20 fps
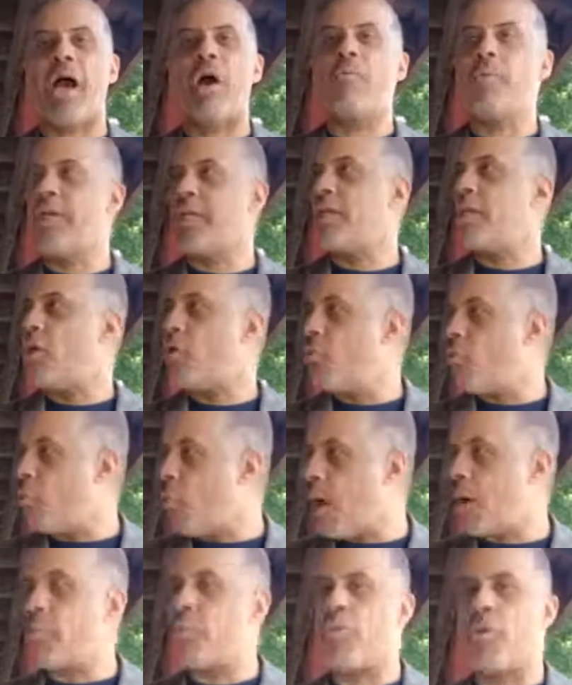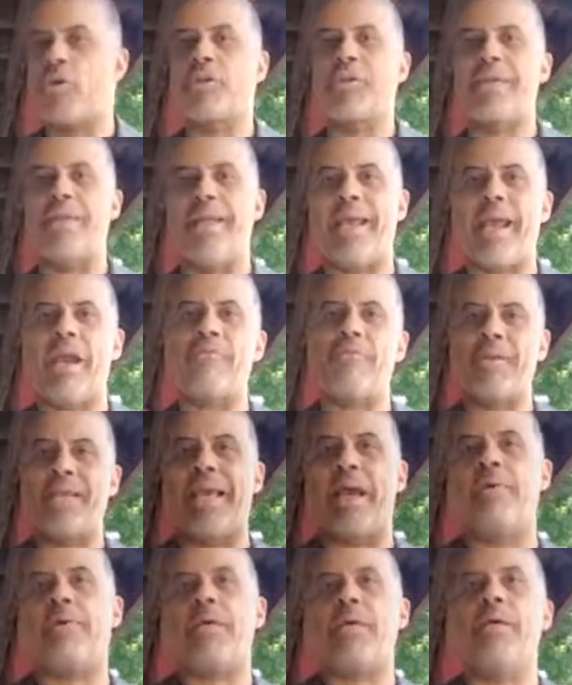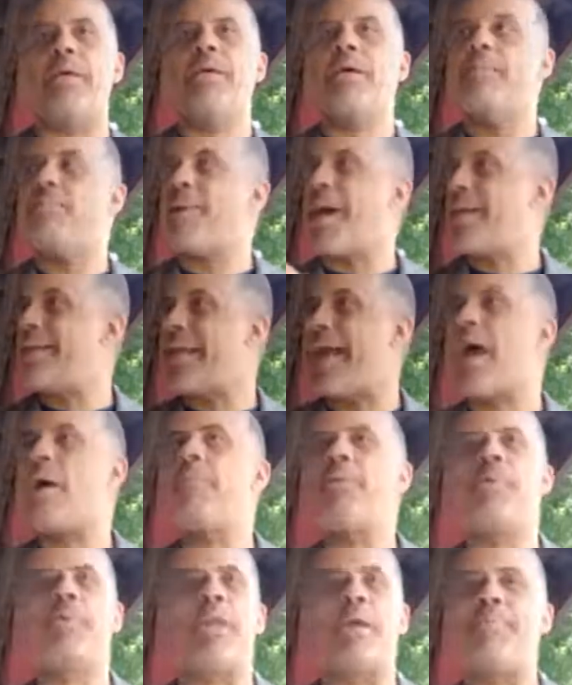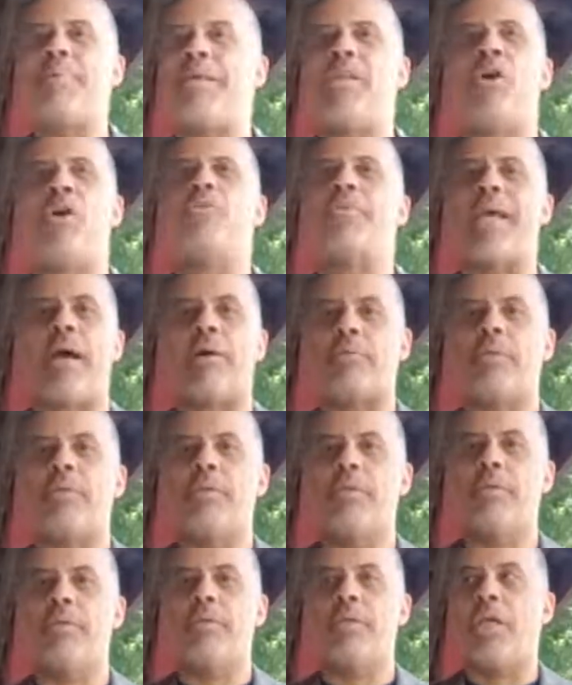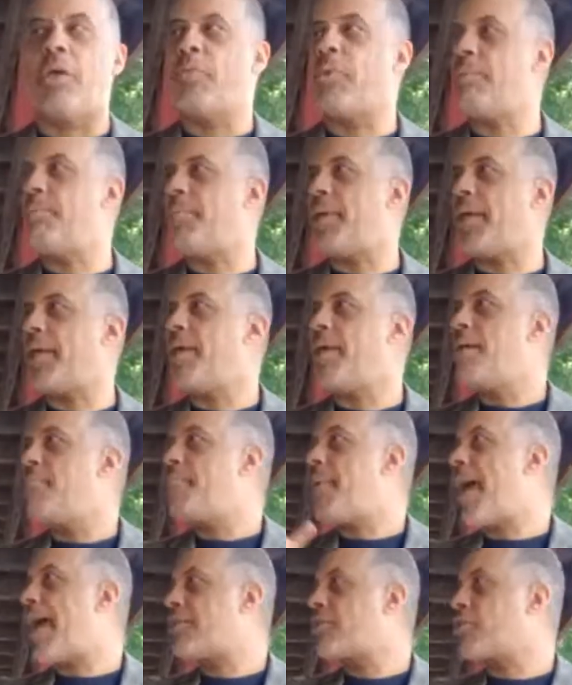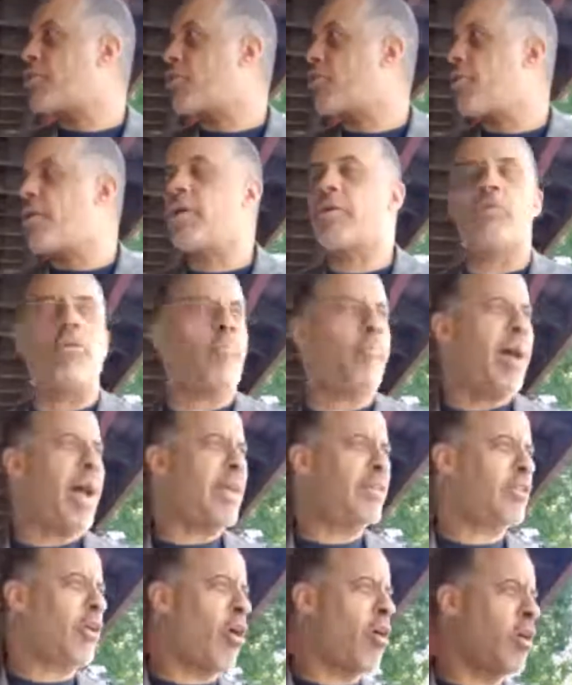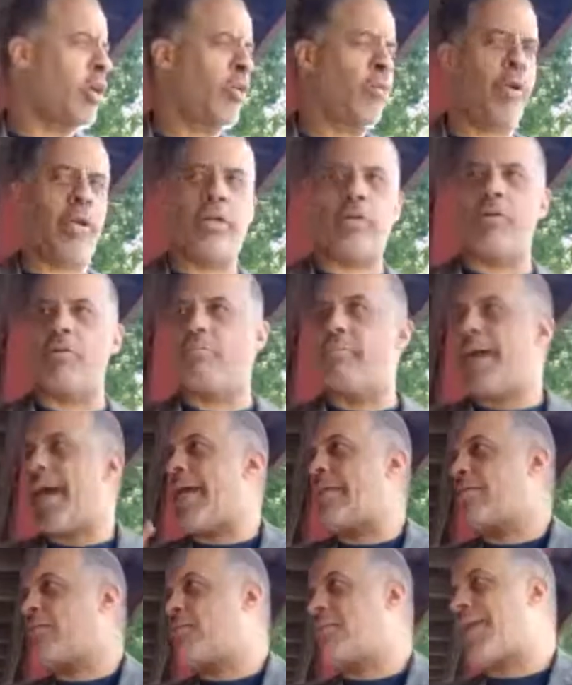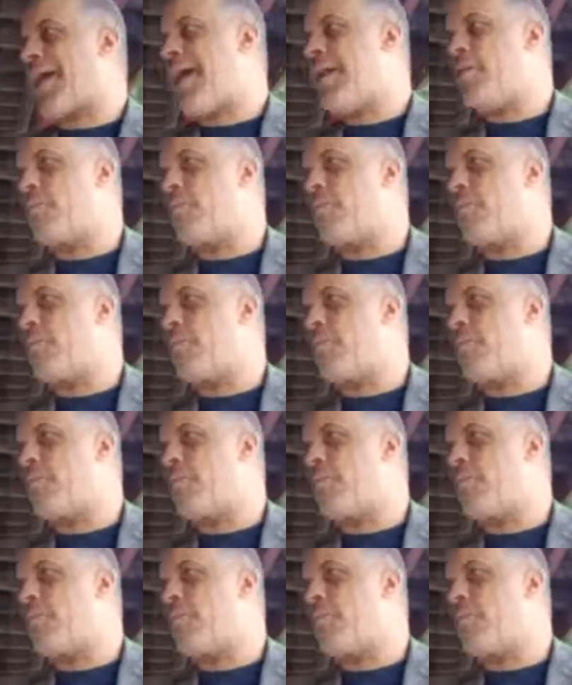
we'd know what works in every county. By now there'd be no doubt. It wouldn't be masks are critical, masks aren't critical, masks kind of